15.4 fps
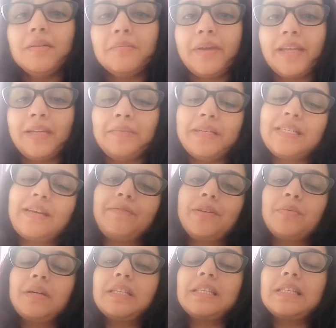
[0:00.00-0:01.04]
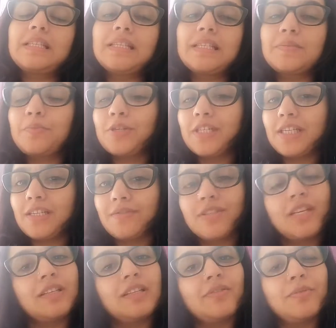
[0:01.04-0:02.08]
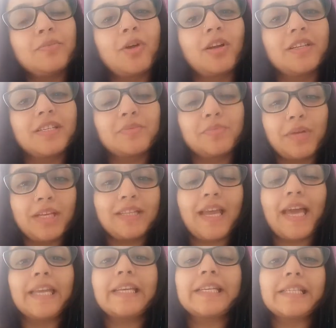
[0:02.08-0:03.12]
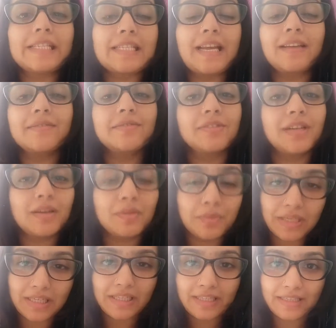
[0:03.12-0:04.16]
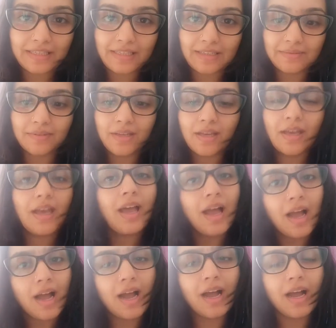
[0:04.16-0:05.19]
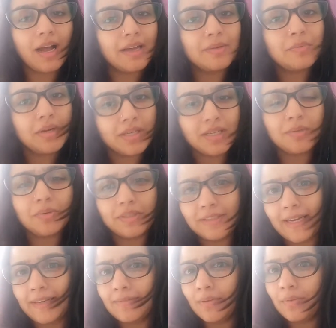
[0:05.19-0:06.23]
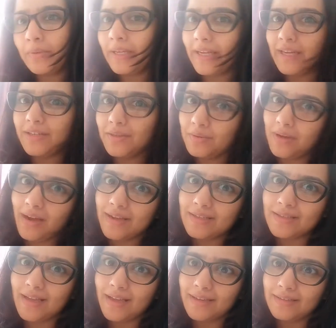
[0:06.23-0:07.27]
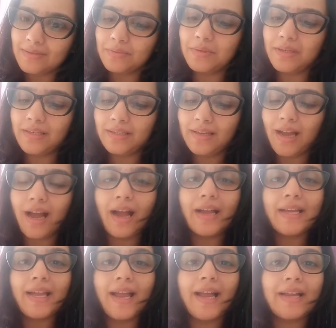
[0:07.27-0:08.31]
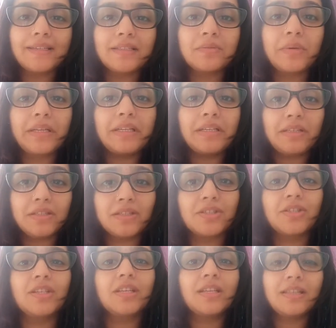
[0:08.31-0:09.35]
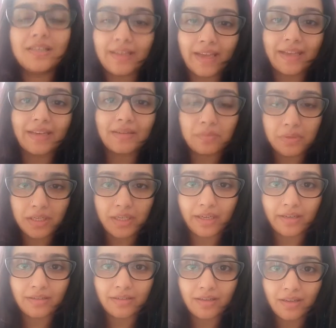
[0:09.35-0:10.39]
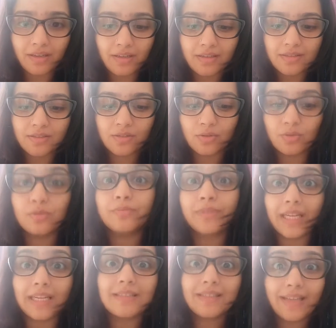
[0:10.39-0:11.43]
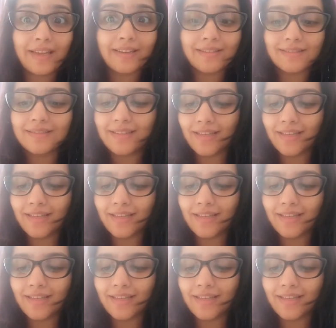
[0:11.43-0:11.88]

Merry meet everyone, this is Pushtiie Shiv Shakti from Goddess Breath and it is time for our weekly reading. I wonder what kind of a weekend you guys had. Well, I had a very nurturing and caring weekend, so that's that.